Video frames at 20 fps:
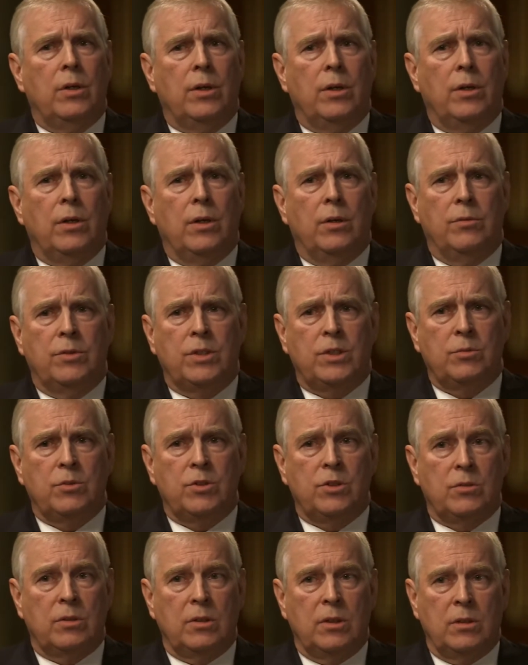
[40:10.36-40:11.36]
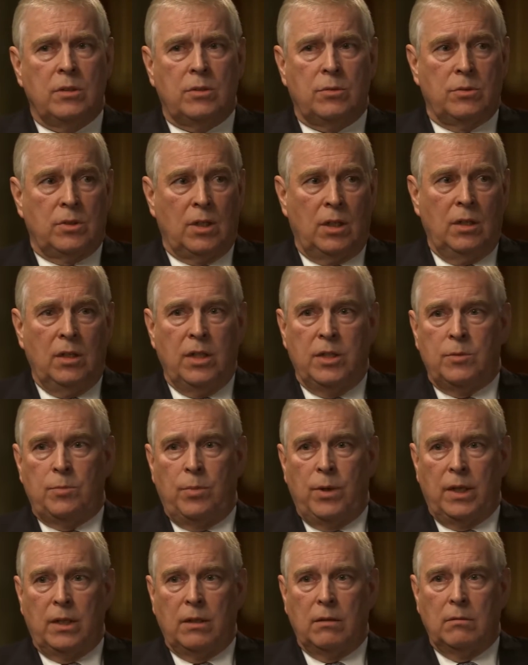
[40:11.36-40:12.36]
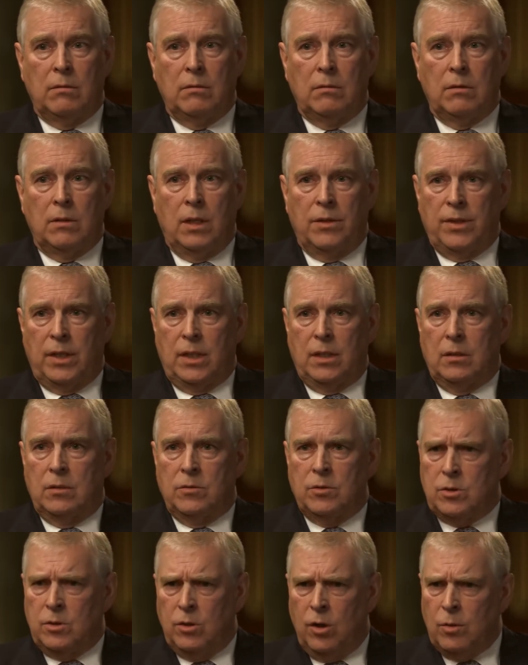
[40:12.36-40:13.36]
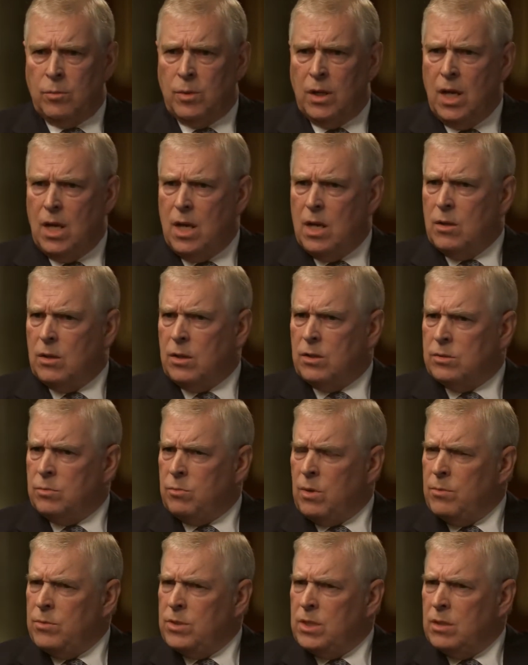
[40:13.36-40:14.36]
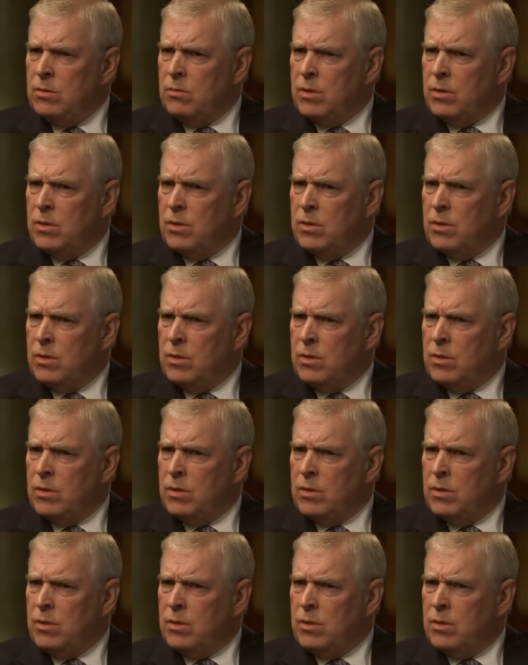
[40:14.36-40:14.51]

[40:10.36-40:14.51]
No. This was early spring, I think. It was long, because when was he